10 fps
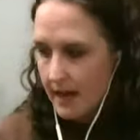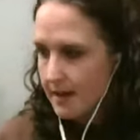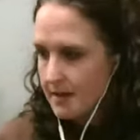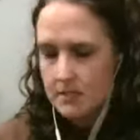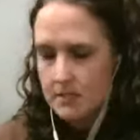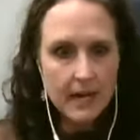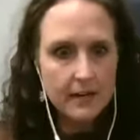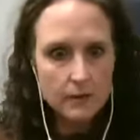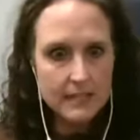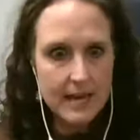And not
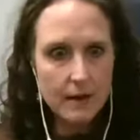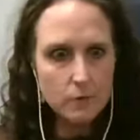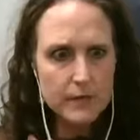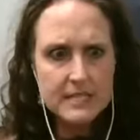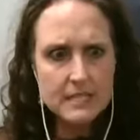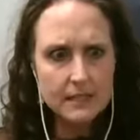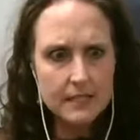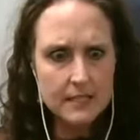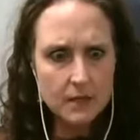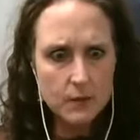only that,
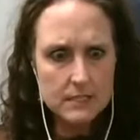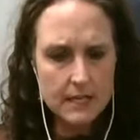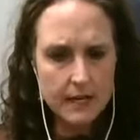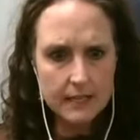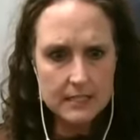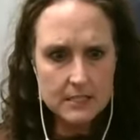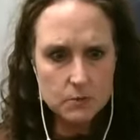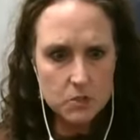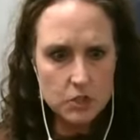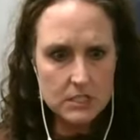recently there was a, this
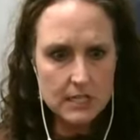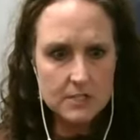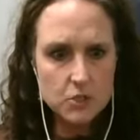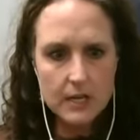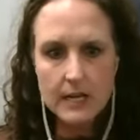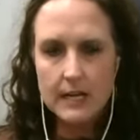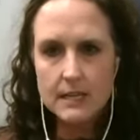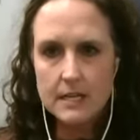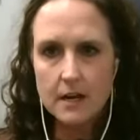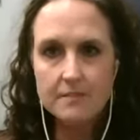was just yesterday, I
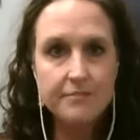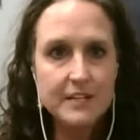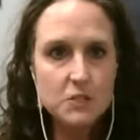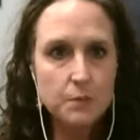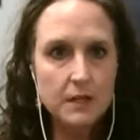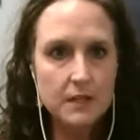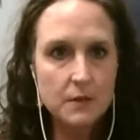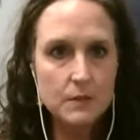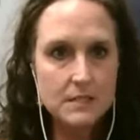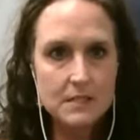think, on Facebook, there
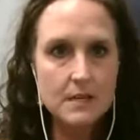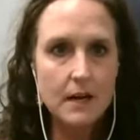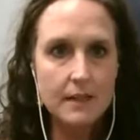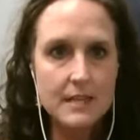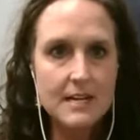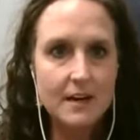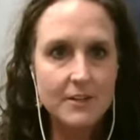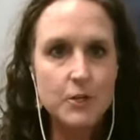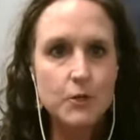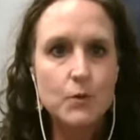was a uh, thing on
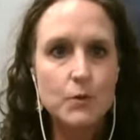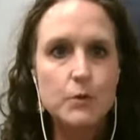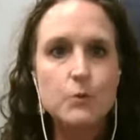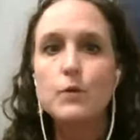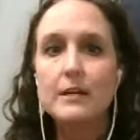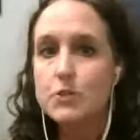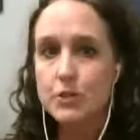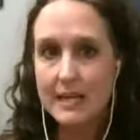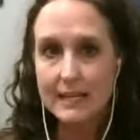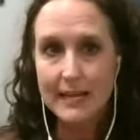who who runs your
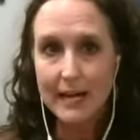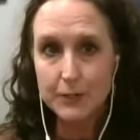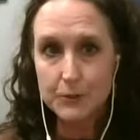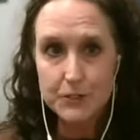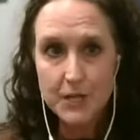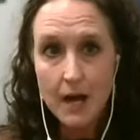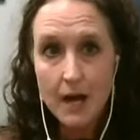daily huddles.